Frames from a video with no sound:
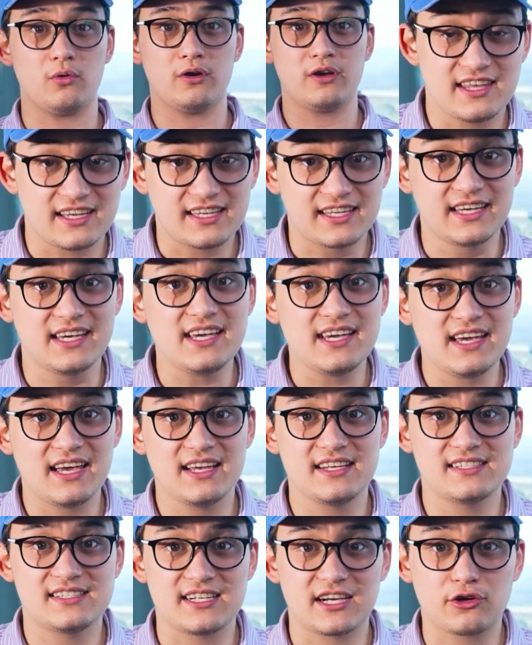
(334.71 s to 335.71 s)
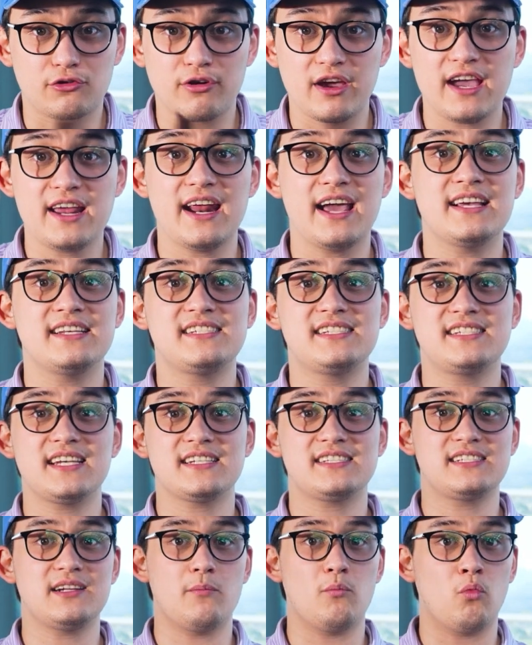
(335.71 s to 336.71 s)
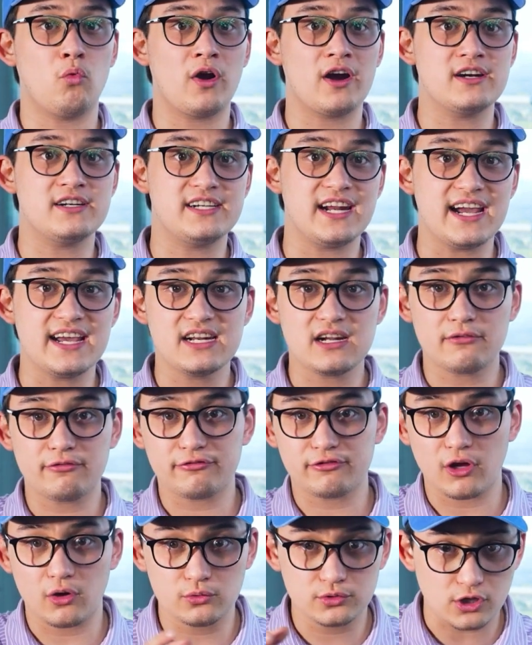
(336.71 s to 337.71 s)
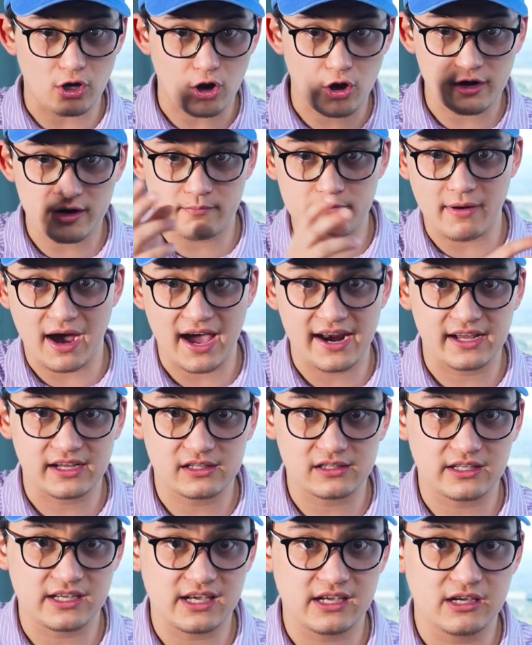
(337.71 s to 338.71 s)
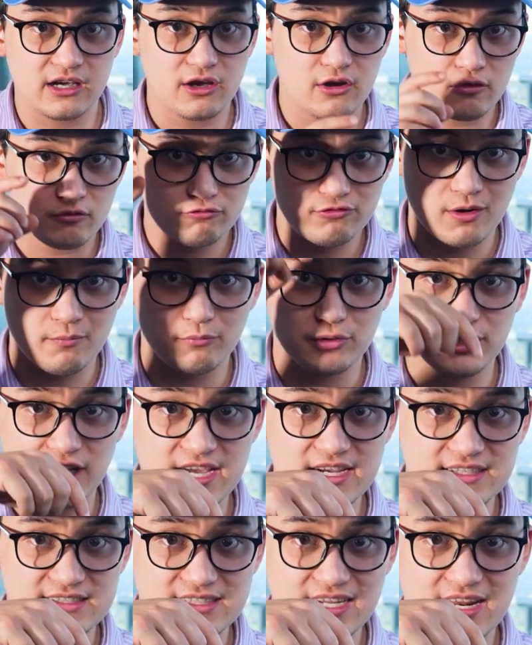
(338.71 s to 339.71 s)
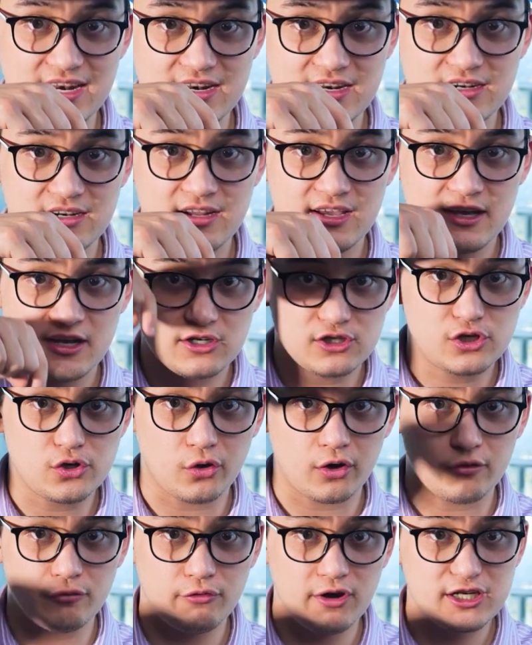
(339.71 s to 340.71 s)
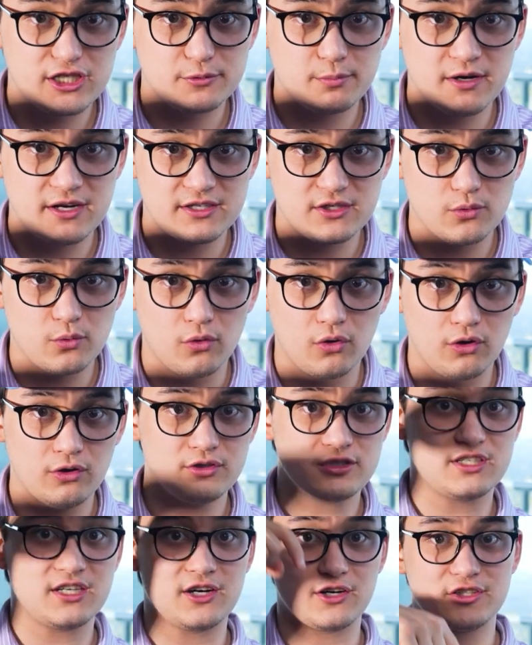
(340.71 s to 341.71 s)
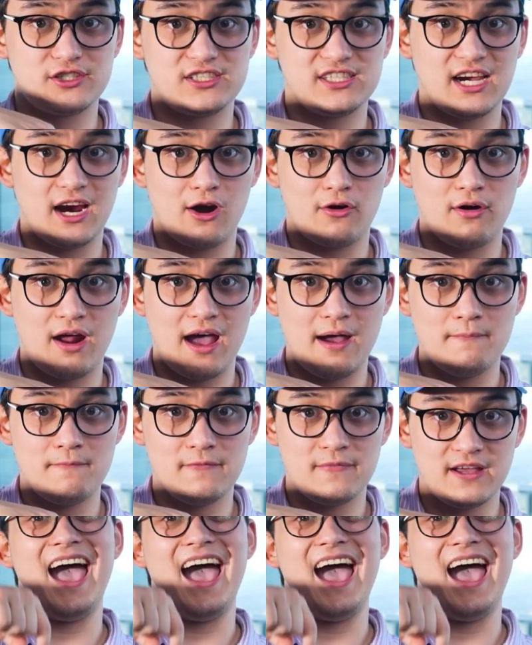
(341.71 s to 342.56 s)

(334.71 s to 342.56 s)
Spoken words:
The key is to create a system where data flows automatically from LinkedIn to your enrichment tool, to your CRM,